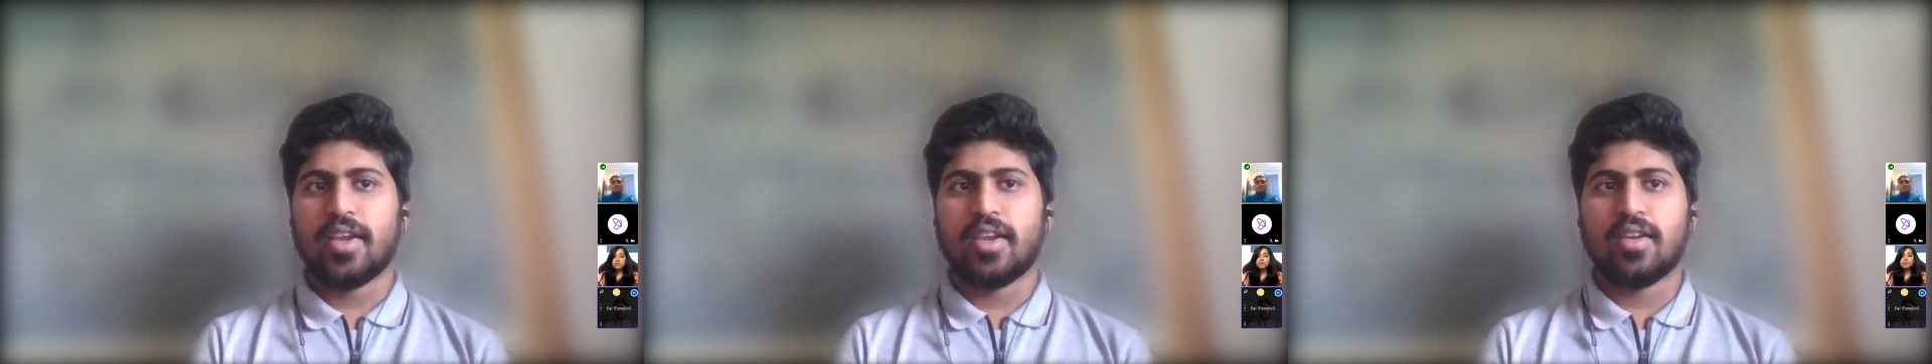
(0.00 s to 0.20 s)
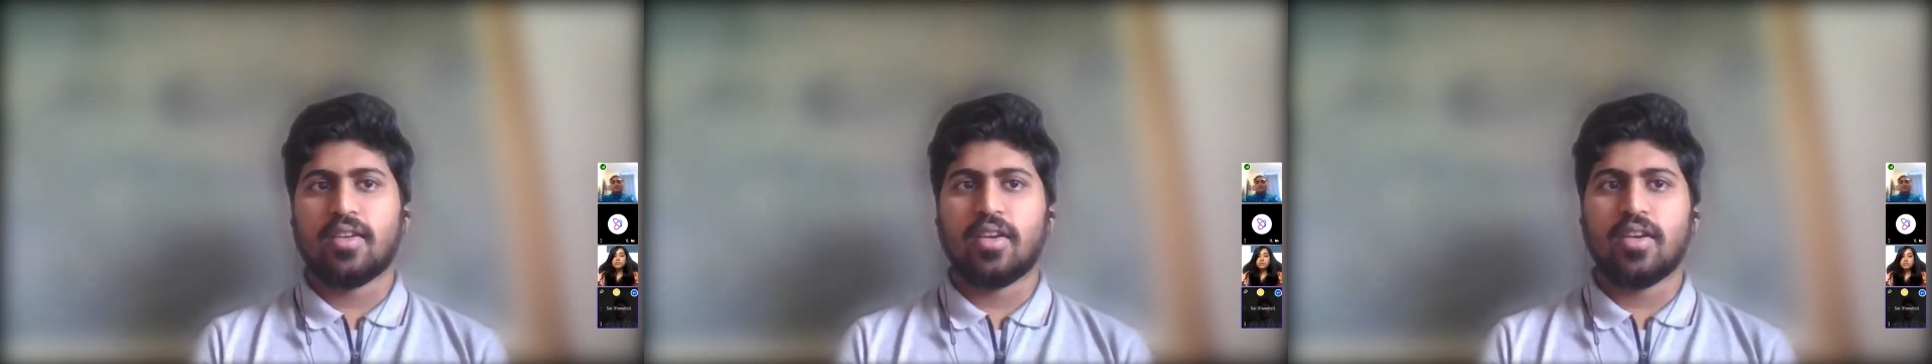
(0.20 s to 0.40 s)

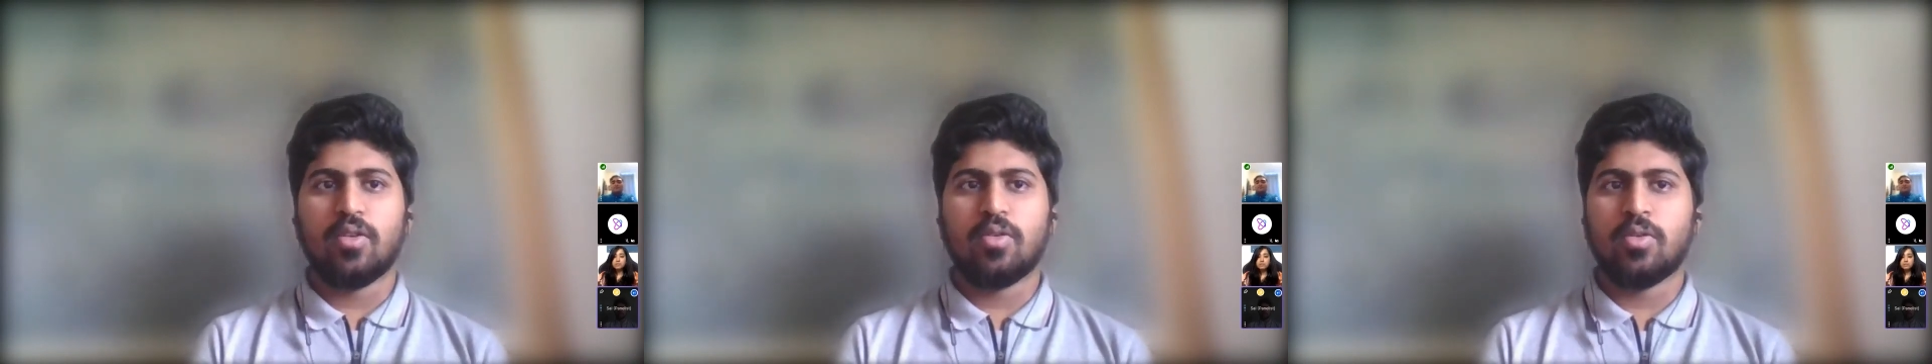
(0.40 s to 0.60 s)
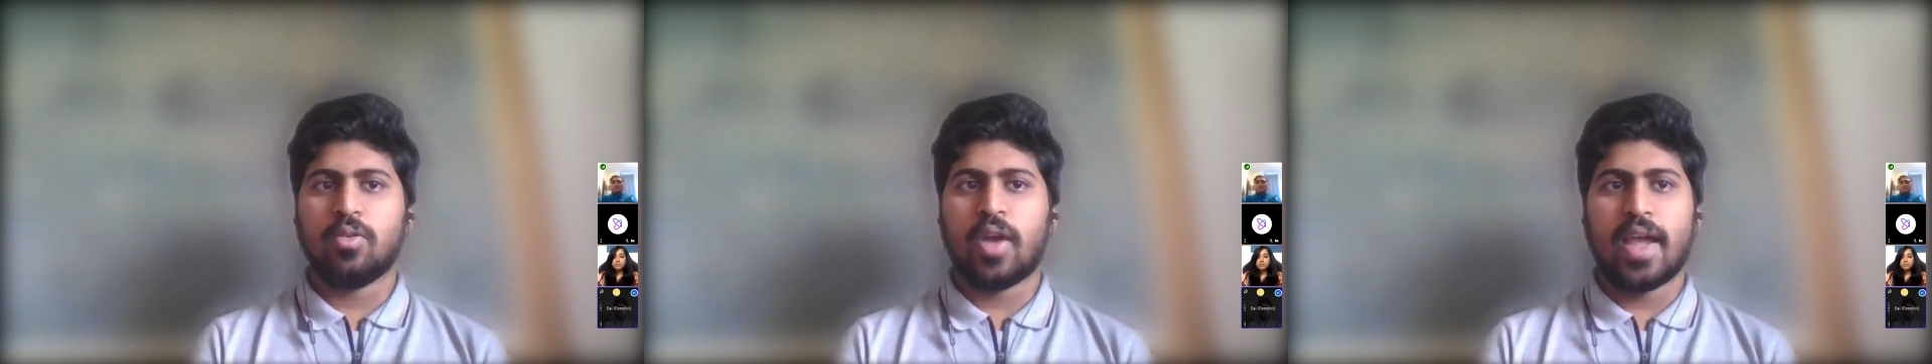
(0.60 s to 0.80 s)
like
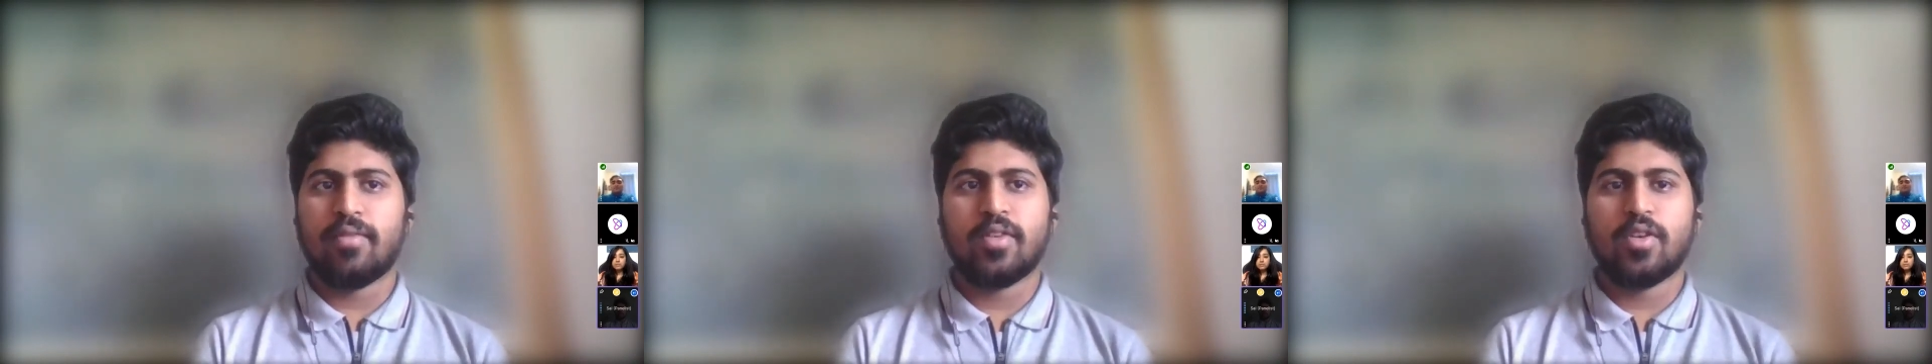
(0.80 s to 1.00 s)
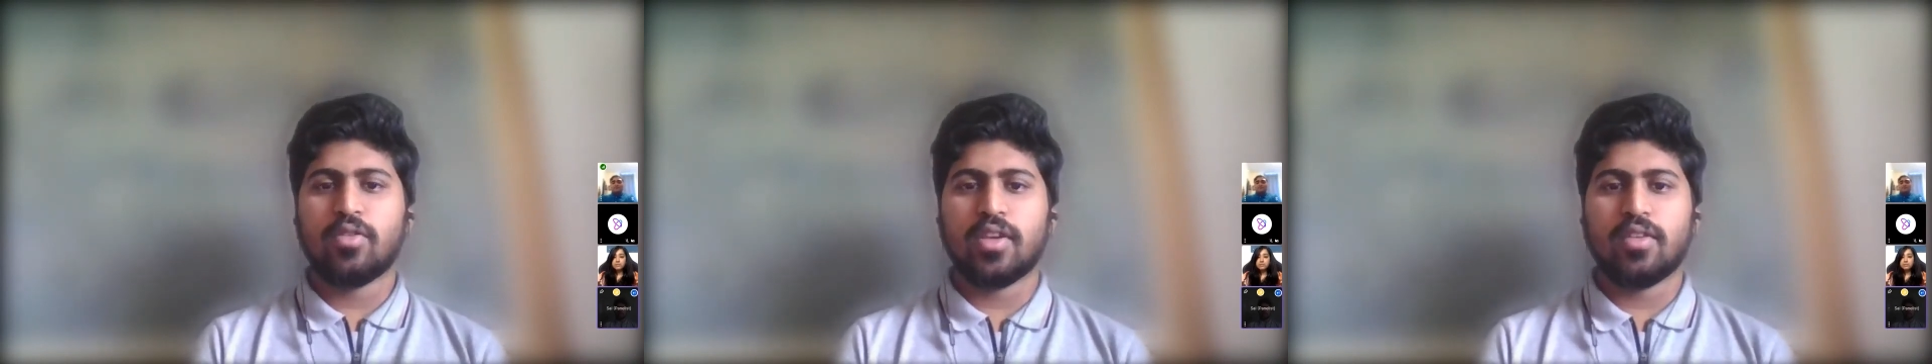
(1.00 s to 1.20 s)
you
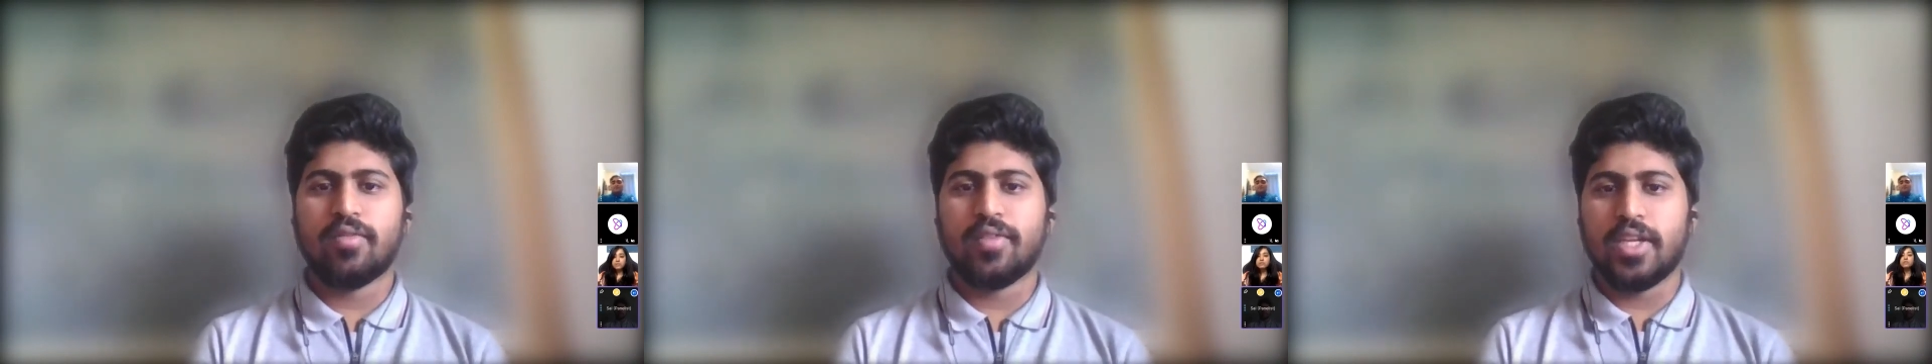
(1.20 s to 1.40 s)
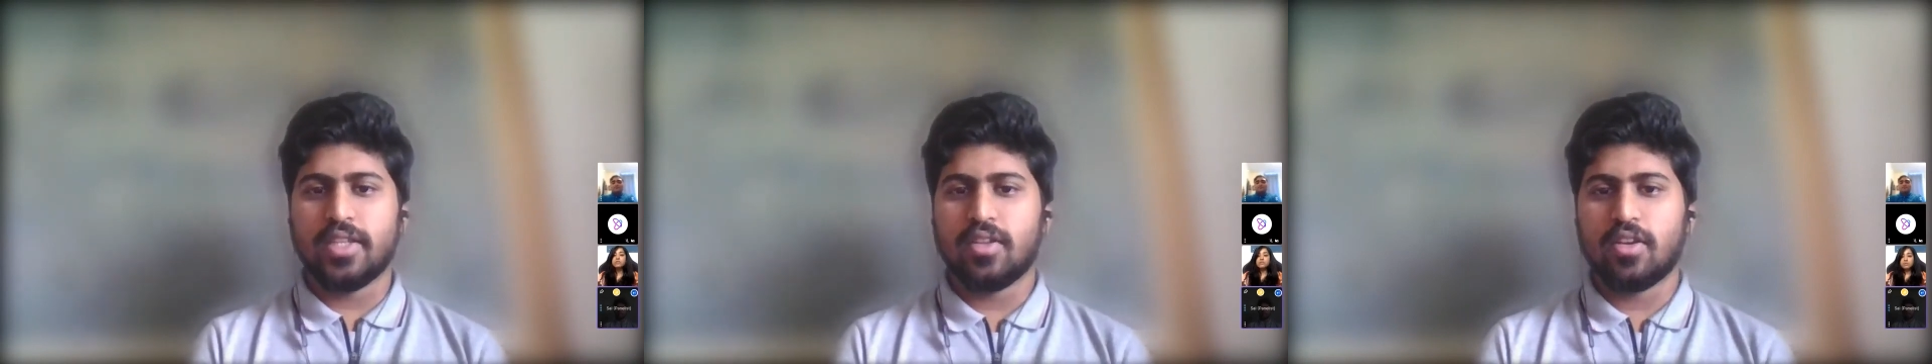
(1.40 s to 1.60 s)
have to
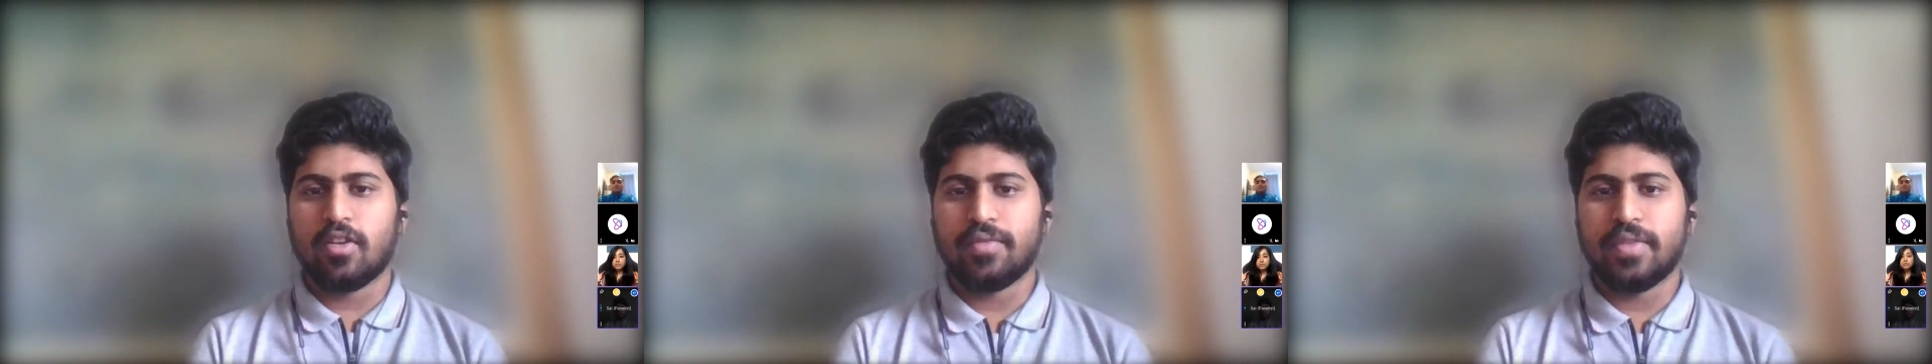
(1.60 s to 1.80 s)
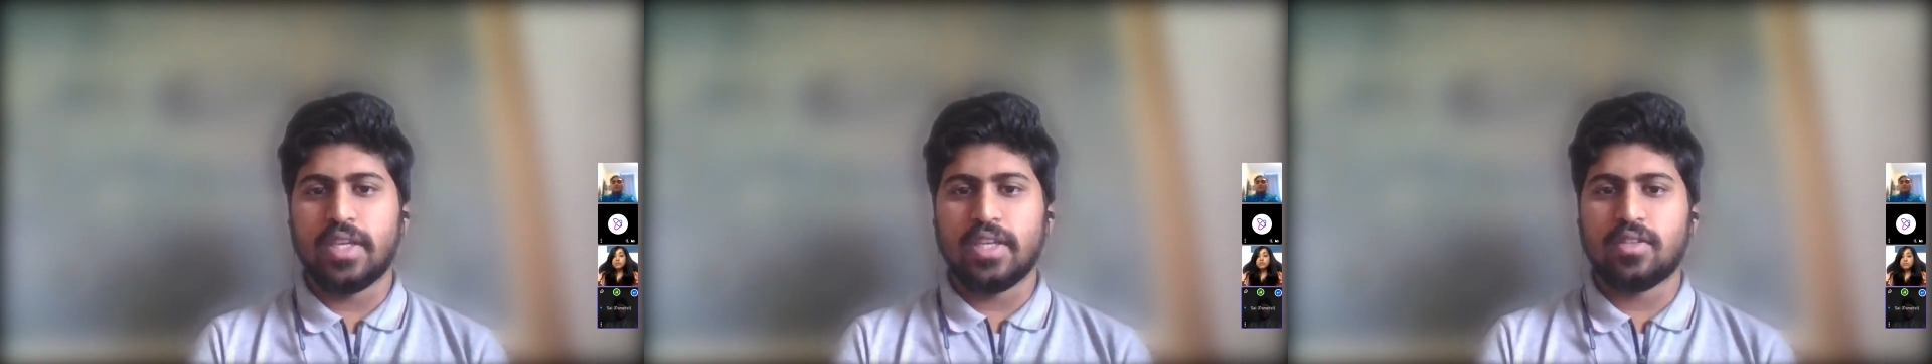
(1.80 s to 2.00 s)
give
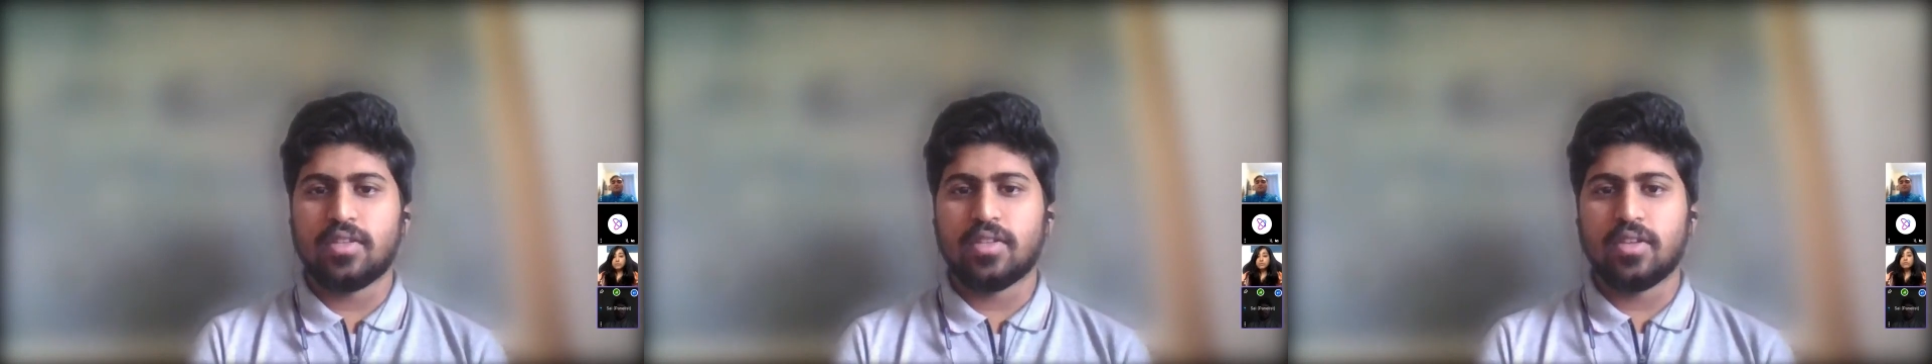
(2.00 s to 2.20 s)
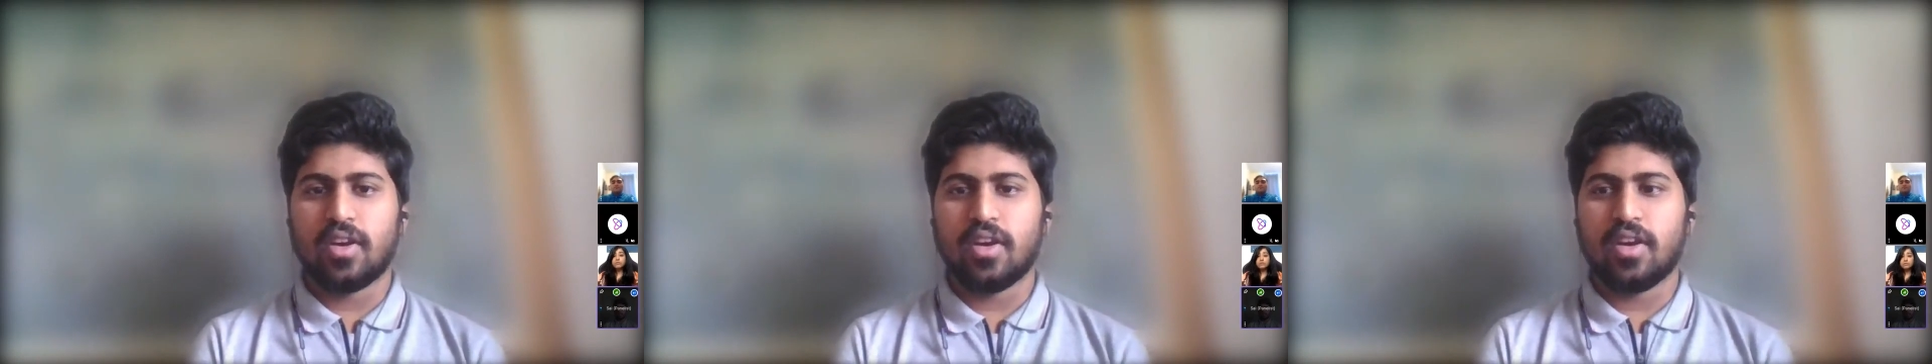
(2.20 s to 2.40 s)
either of these